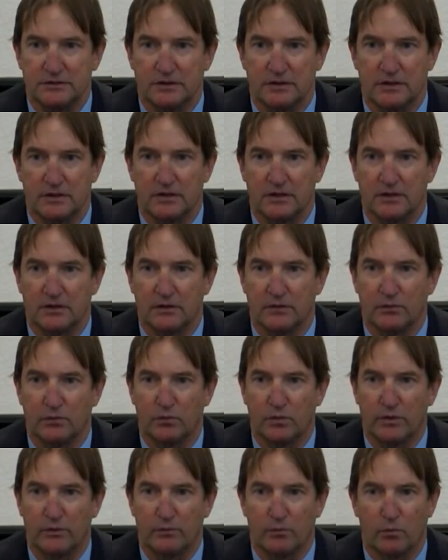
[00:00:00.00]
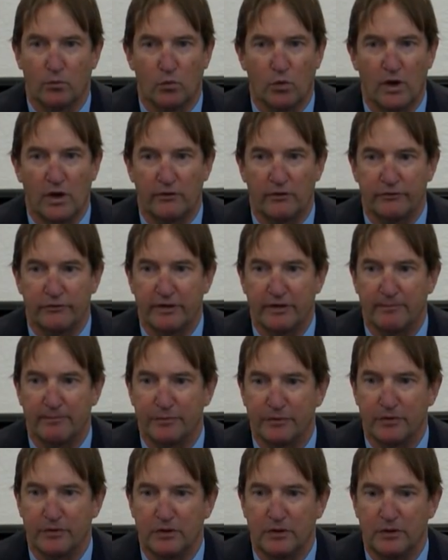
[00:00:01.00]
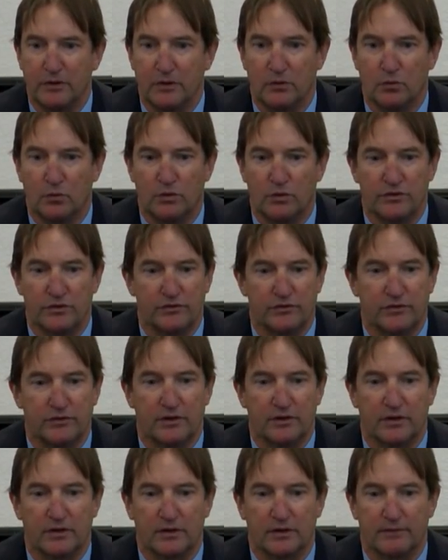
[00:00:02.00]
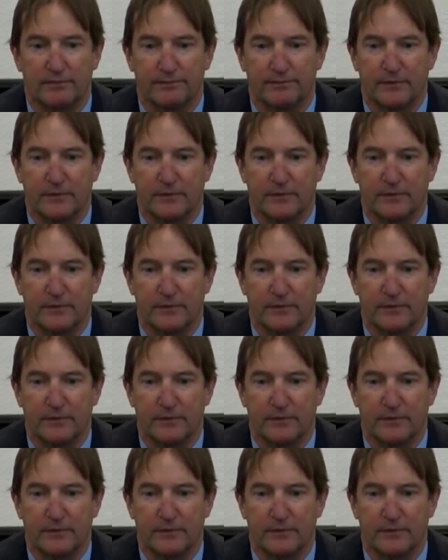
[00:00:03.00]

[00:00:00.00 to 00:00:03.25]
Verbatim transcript: Uh, we wound up with uh,